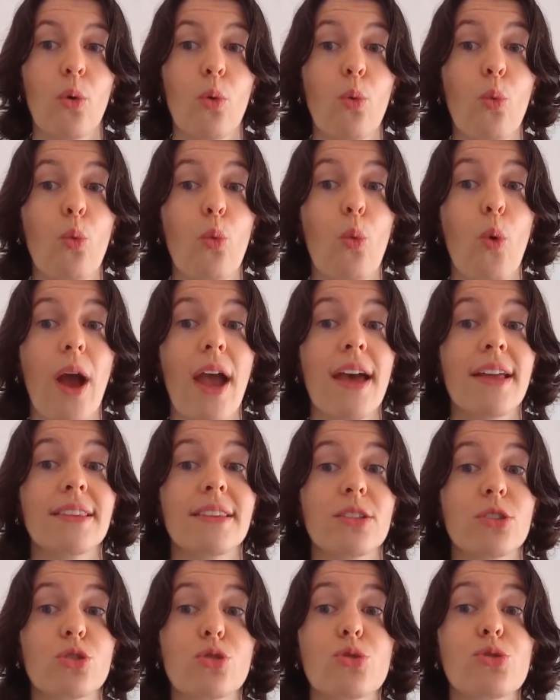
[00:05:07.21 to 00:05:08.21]

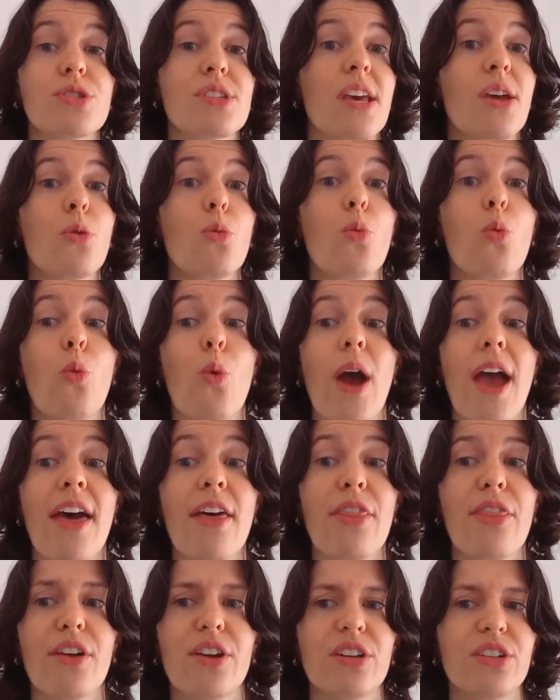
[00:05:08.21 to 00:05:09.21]
whether
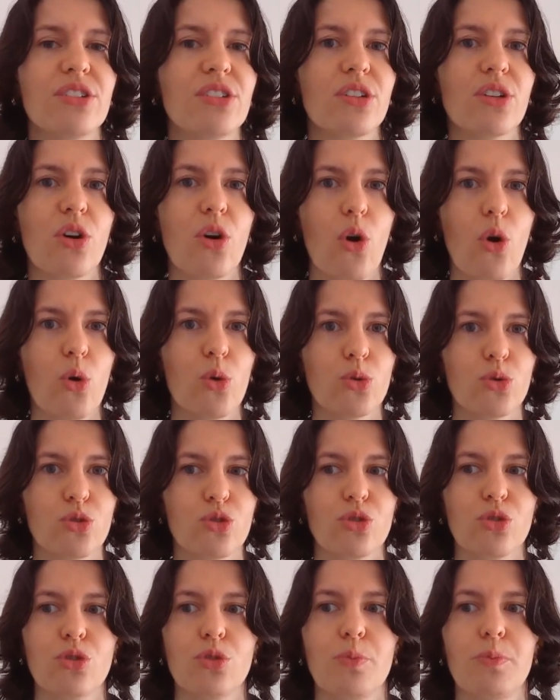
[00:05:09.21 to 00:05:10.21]
the gold
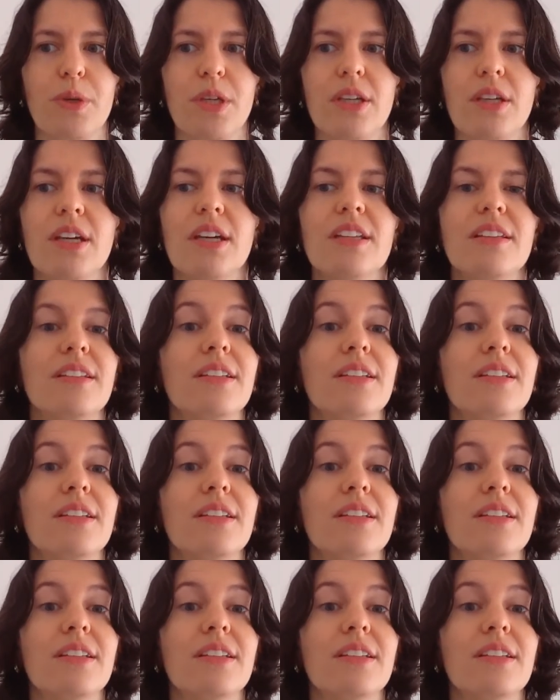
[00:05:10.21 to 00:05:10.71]
should be